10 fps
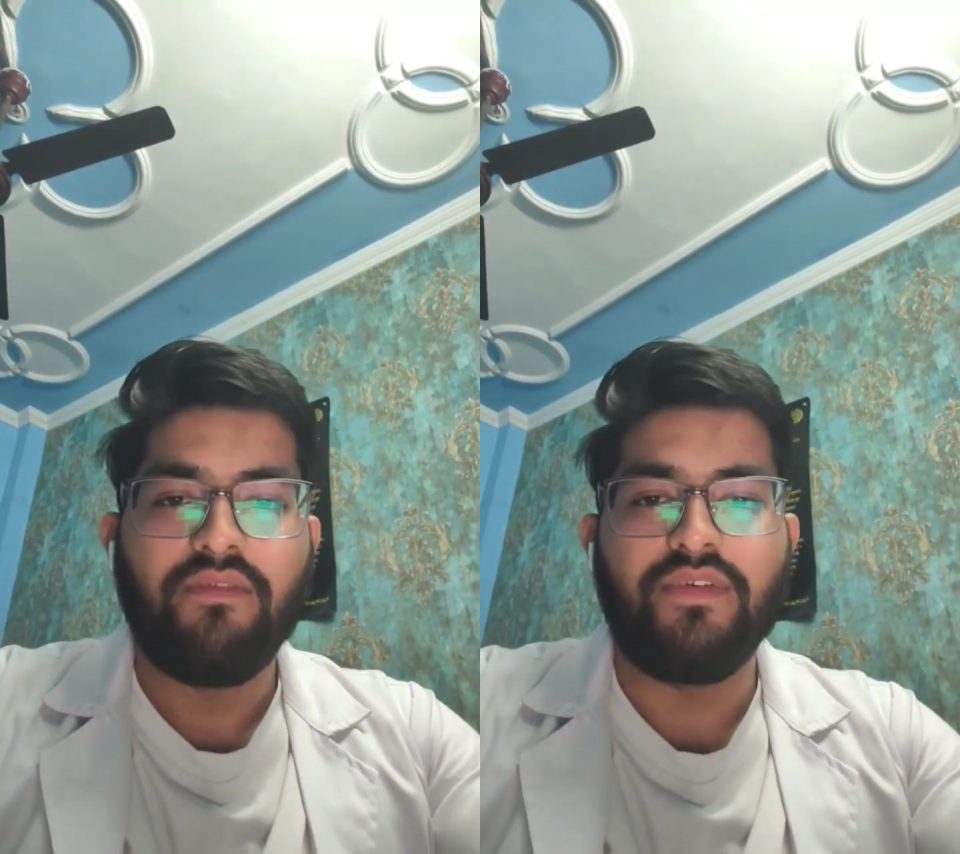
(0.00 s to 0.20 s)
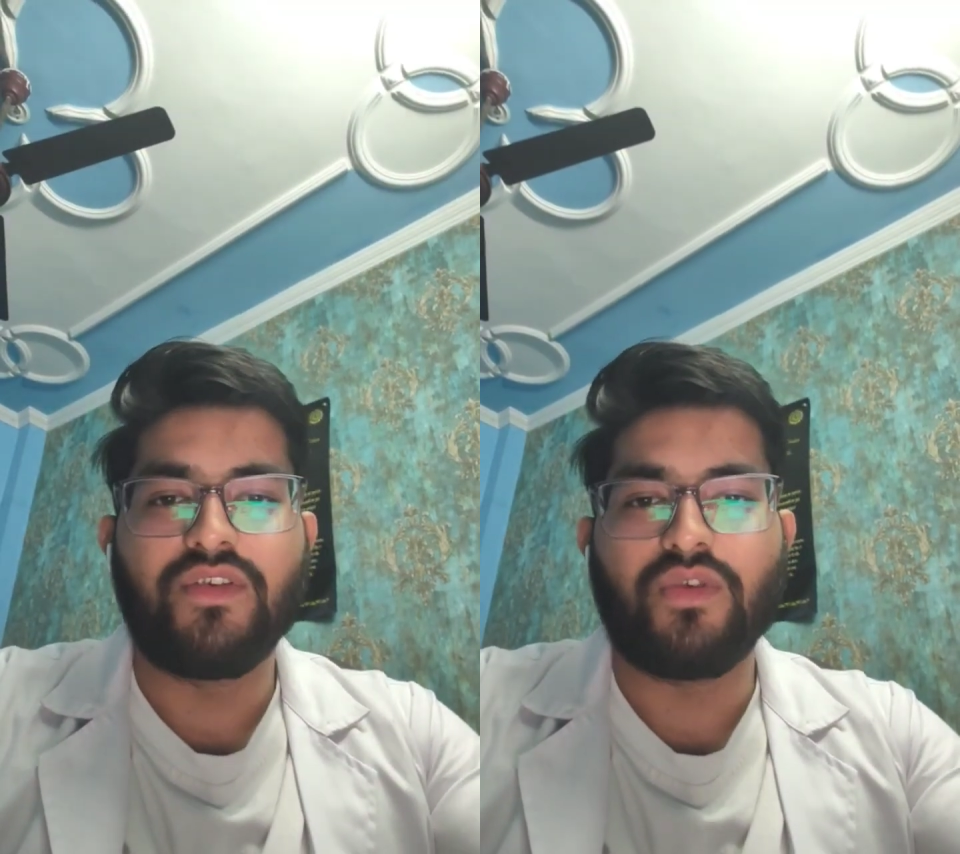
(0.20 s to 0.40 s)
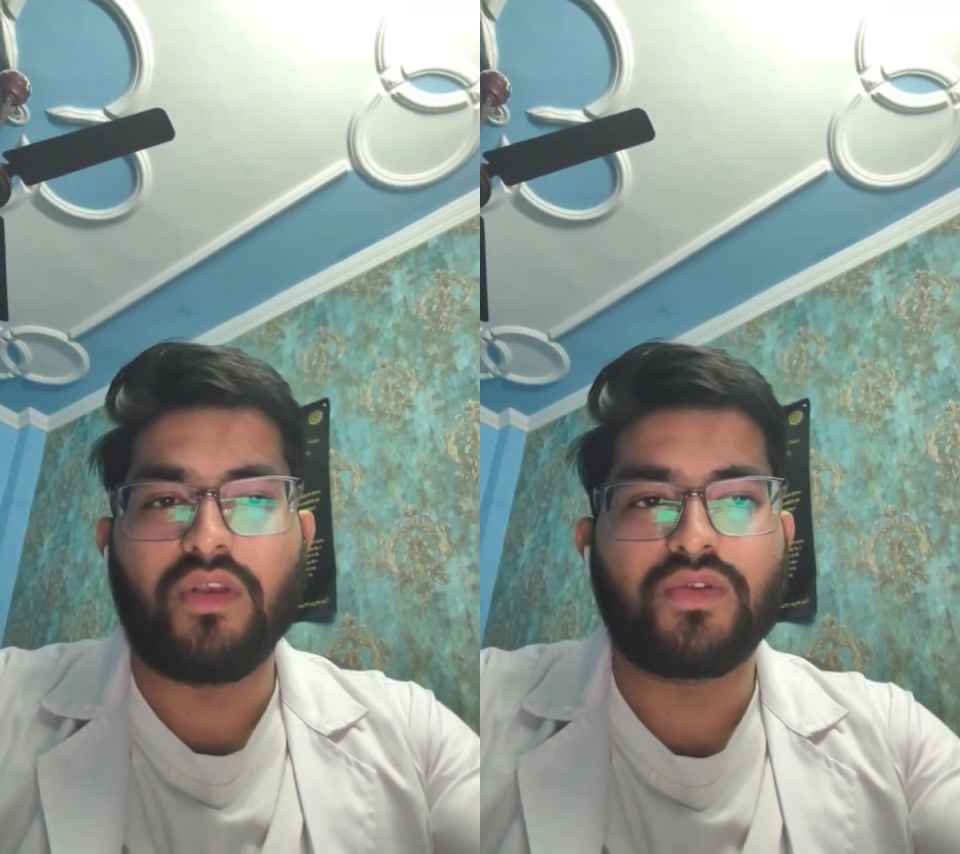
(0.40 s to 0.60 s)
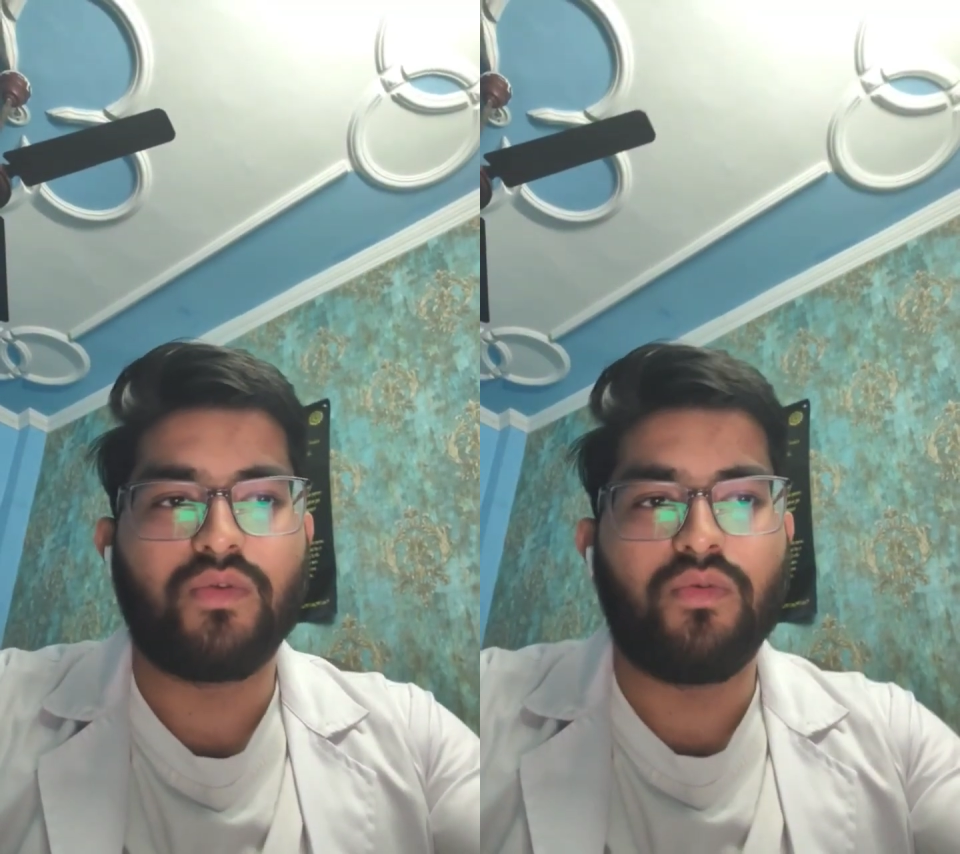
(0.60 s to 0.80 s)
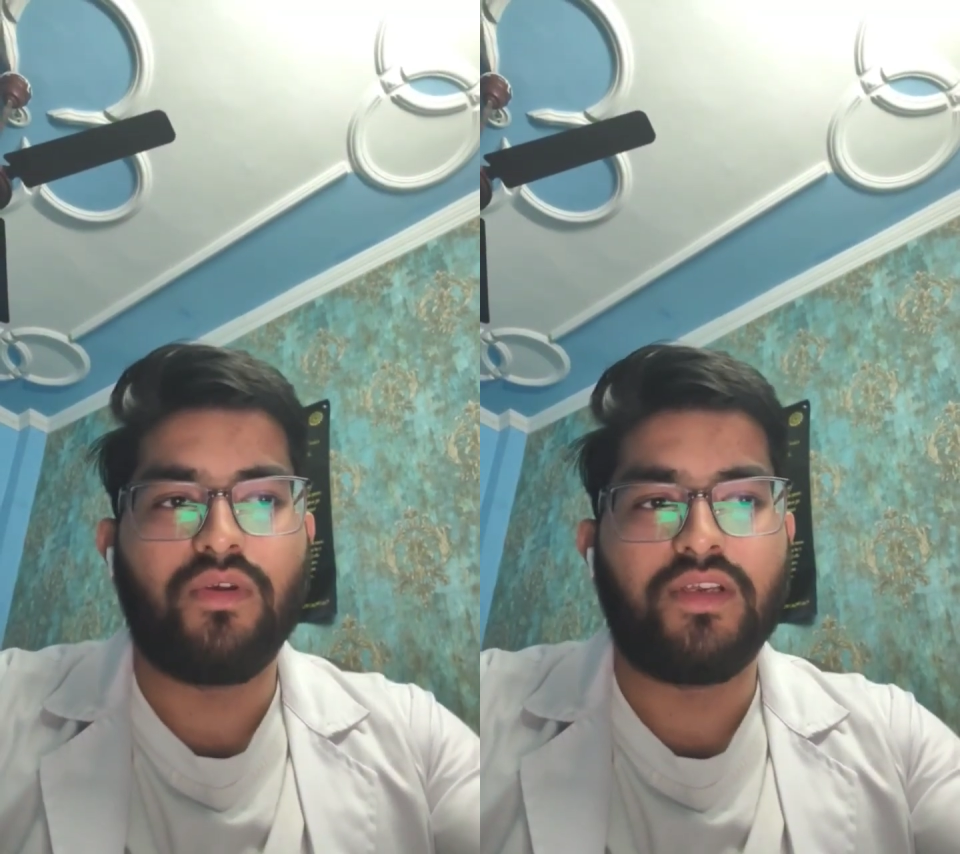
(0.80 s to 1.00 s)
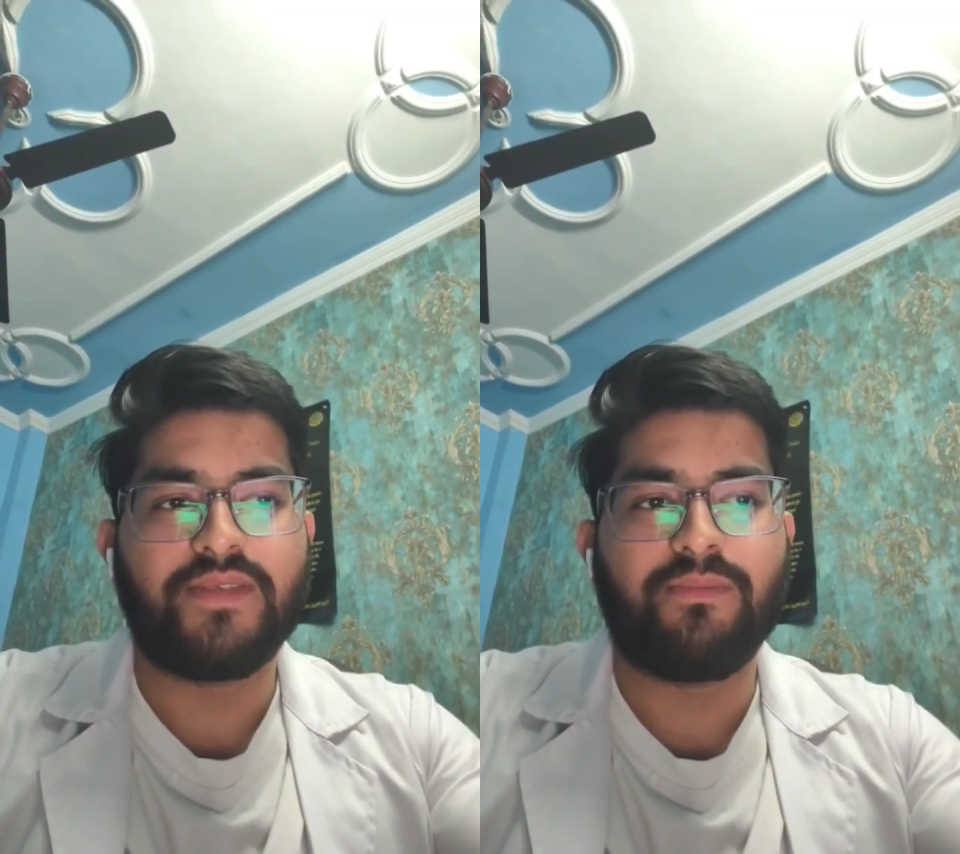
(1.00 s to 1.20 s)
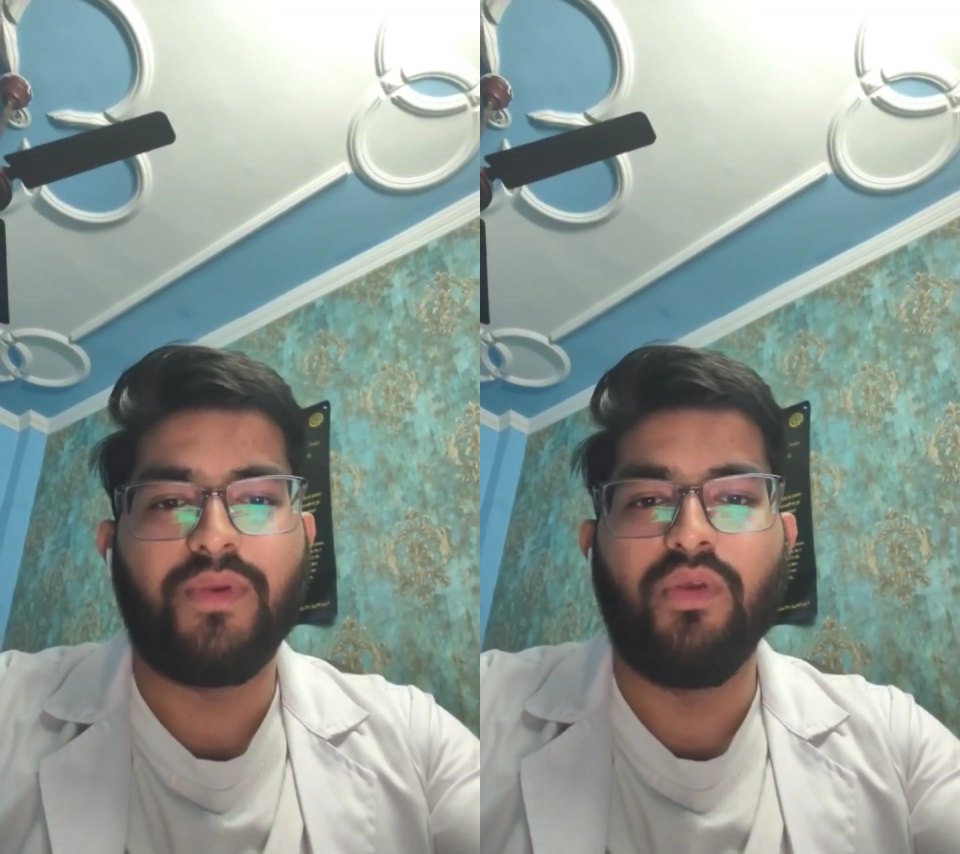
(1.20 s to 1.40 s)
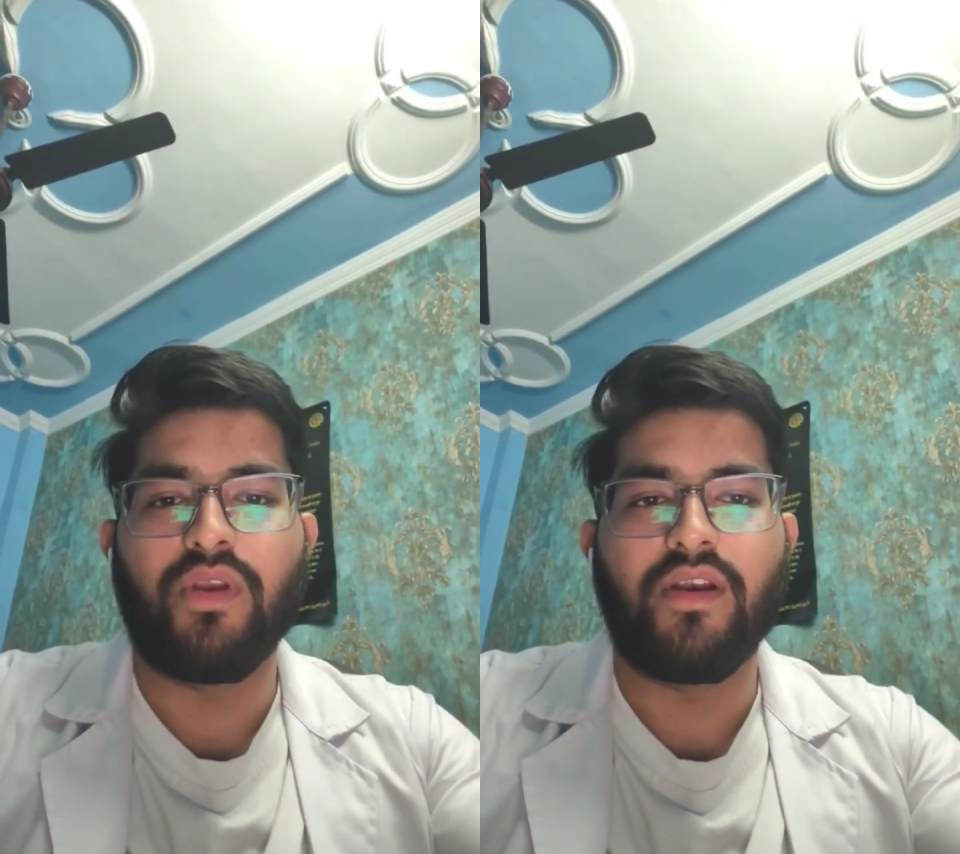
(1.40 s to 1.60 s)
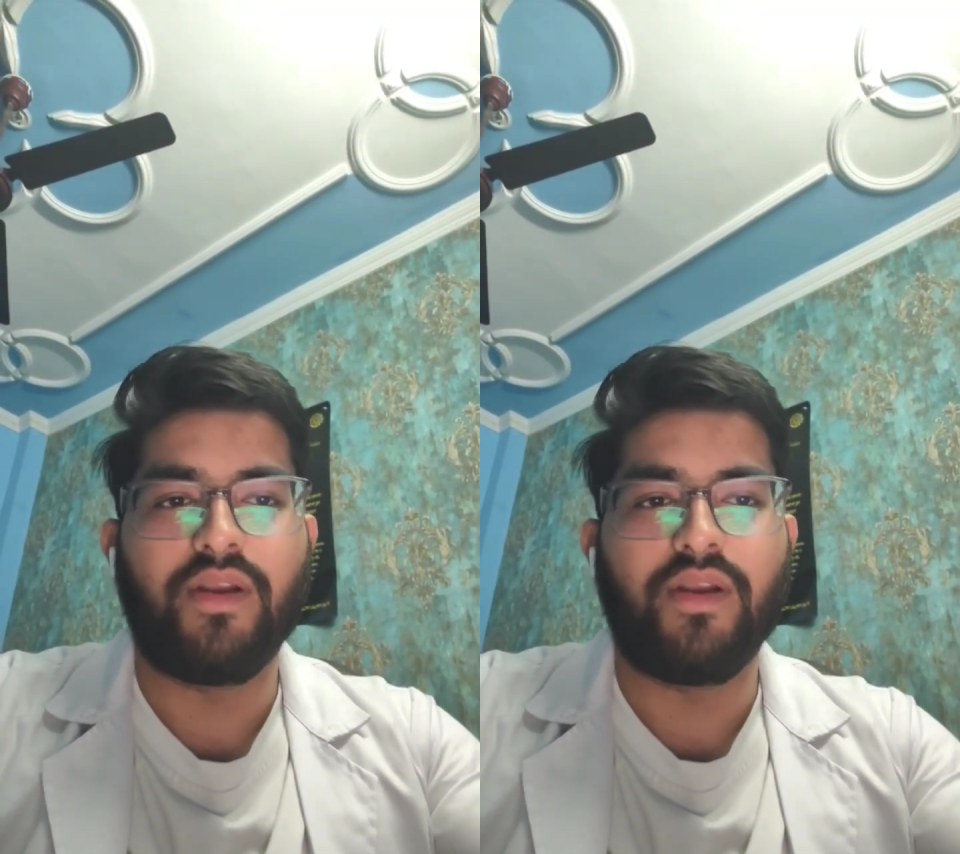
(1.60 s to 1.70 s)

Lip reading: which is also known as pleural